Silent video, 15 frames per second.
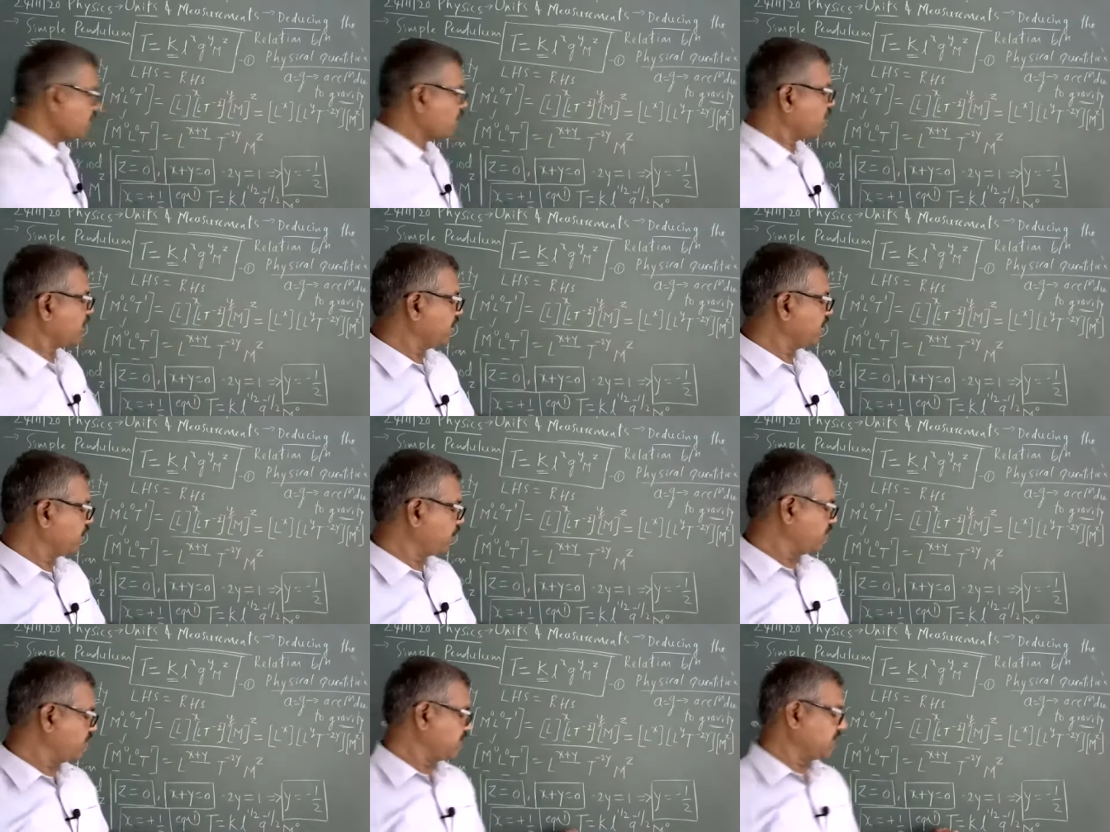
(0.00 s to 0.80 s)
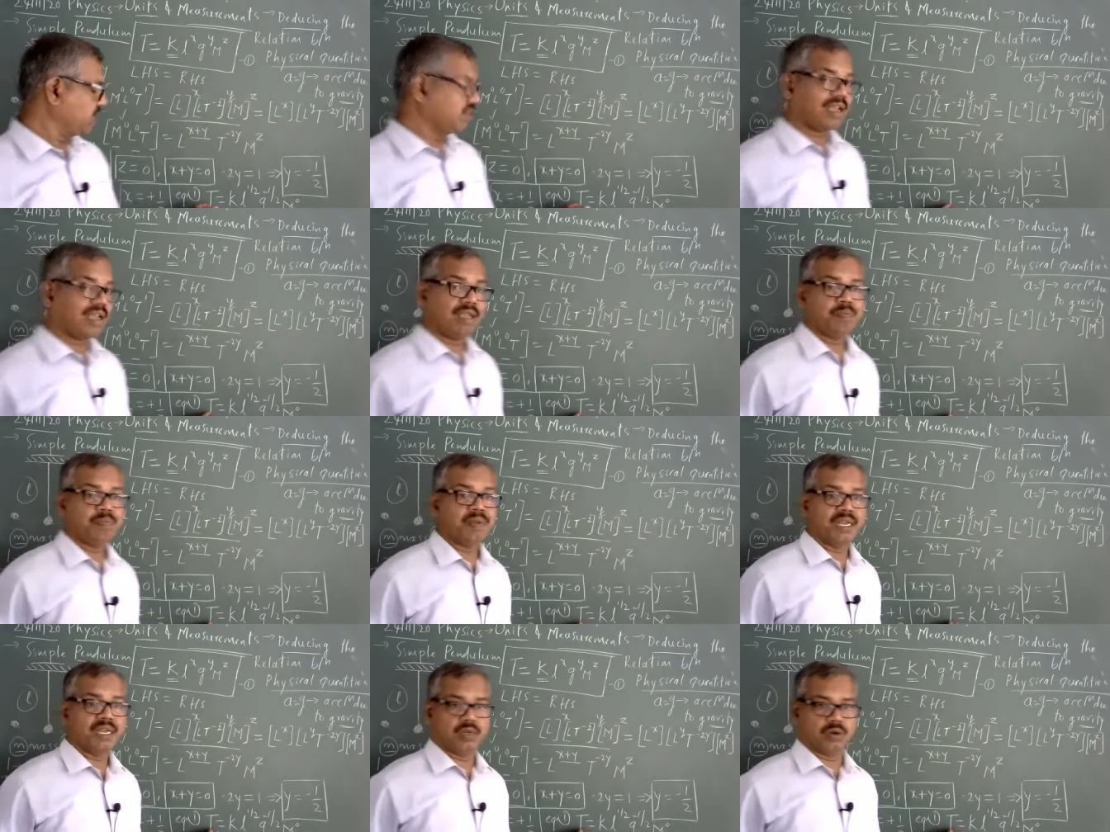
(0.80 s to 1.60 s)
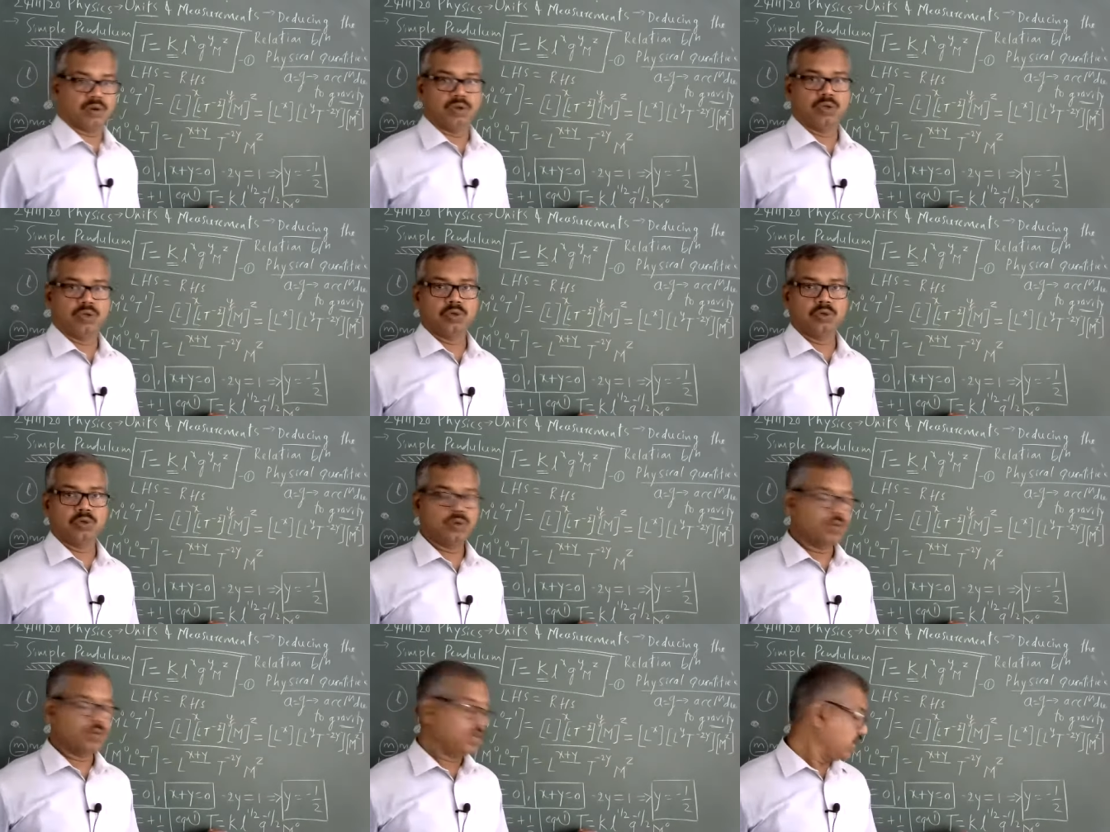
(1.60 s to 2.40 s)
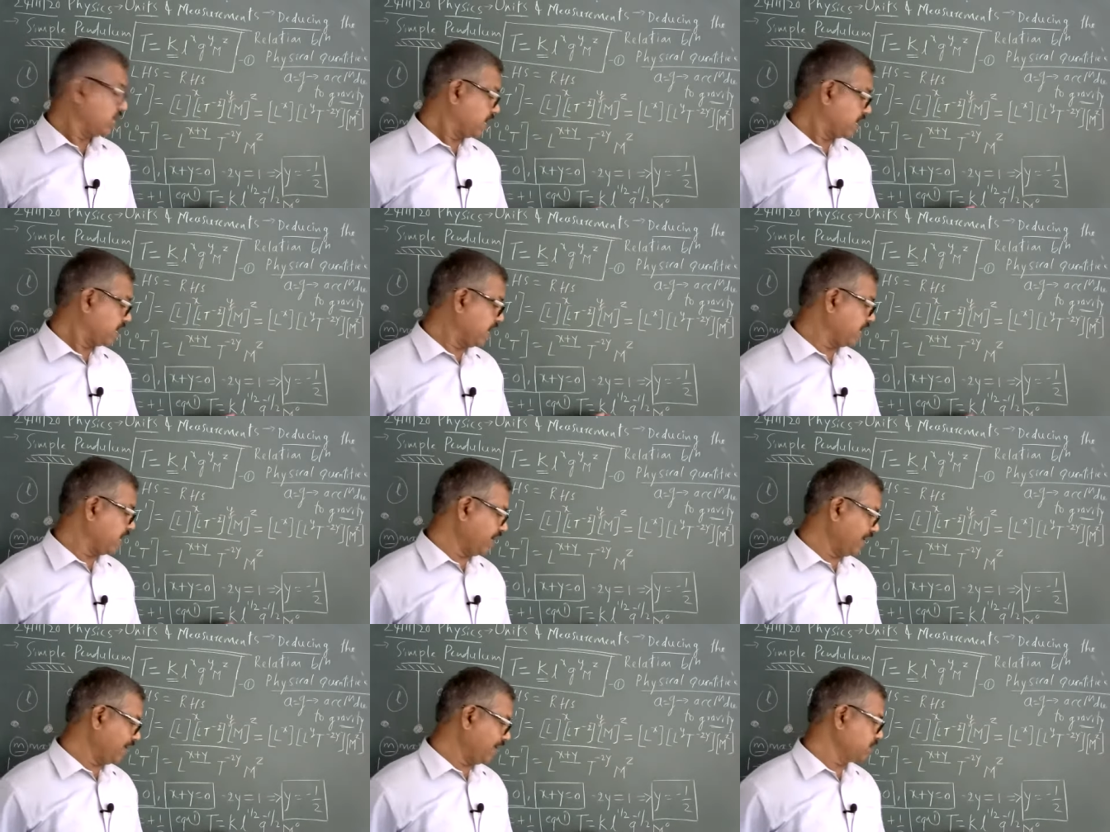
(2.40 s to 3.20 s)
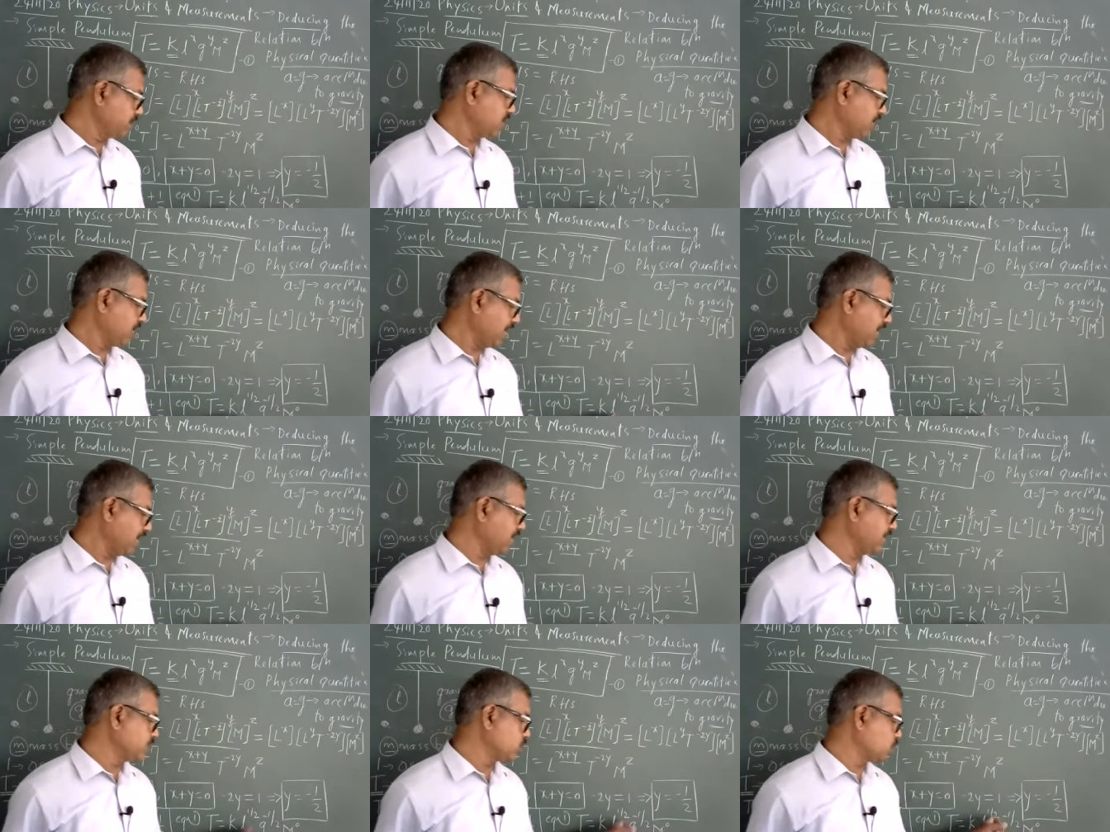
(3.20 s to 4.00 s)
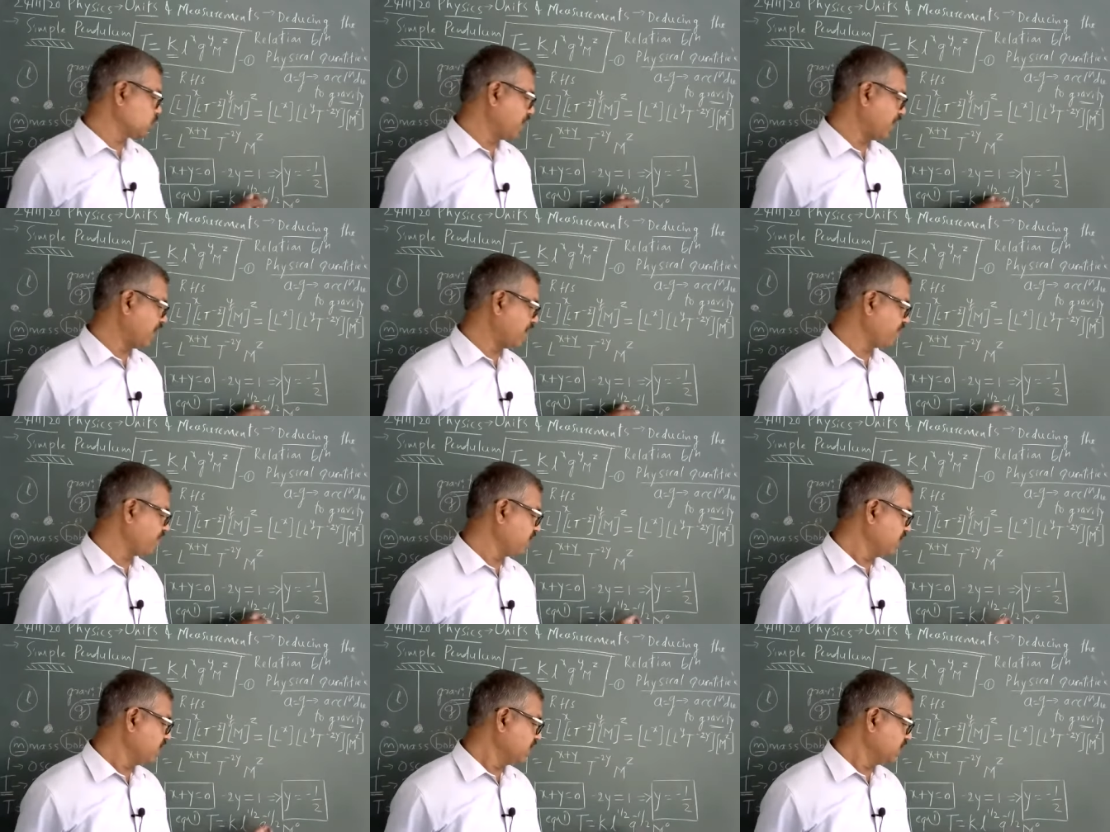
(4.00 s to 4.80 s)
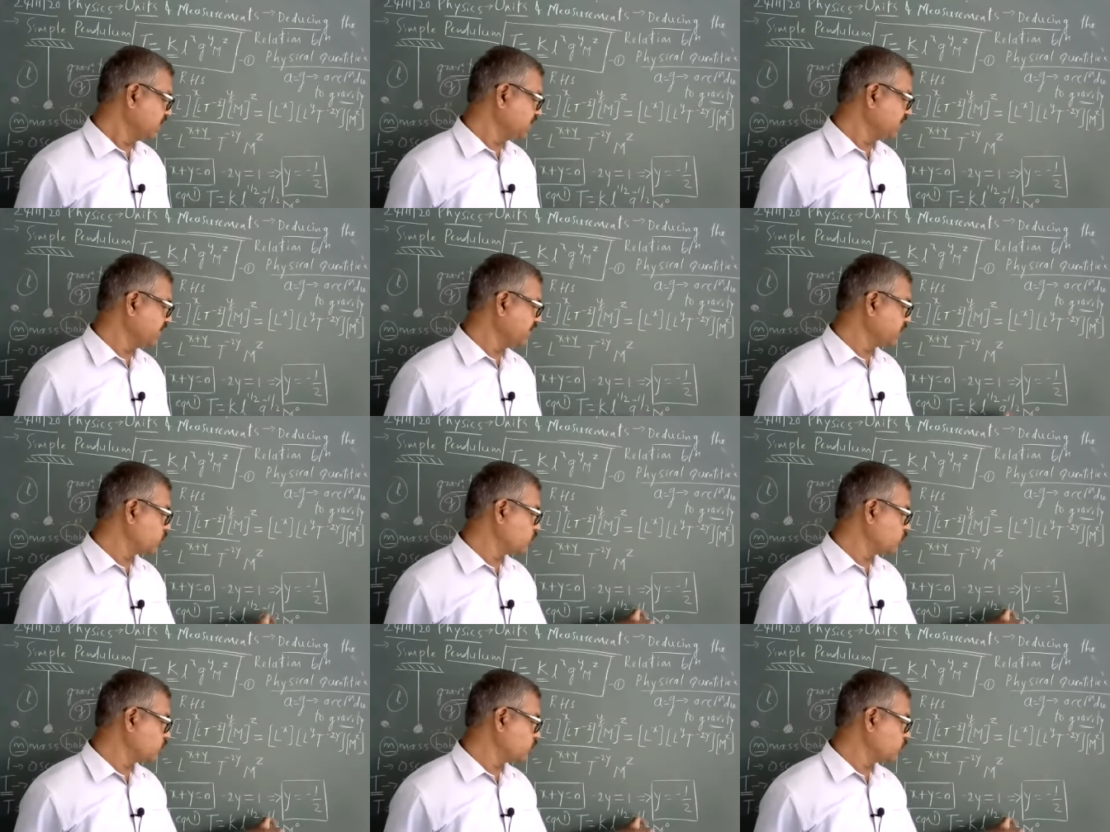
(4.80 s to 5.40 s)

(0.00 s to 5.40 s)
got an equation time period equal to k times L raised to half, g raised